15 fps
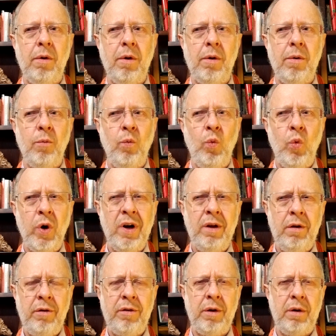what
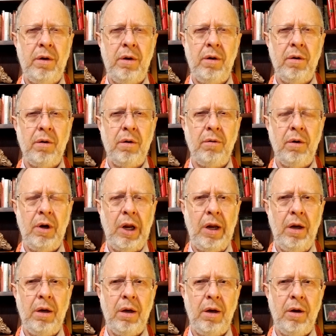is it
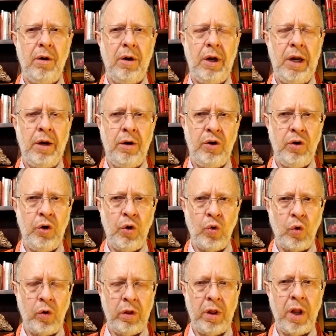in
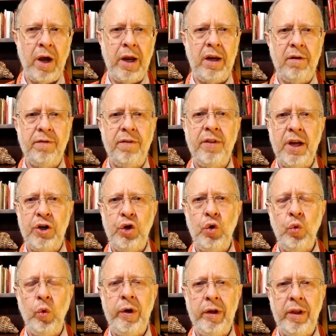your life that you
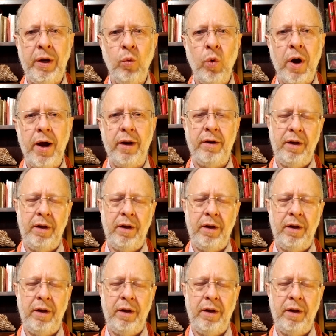really want?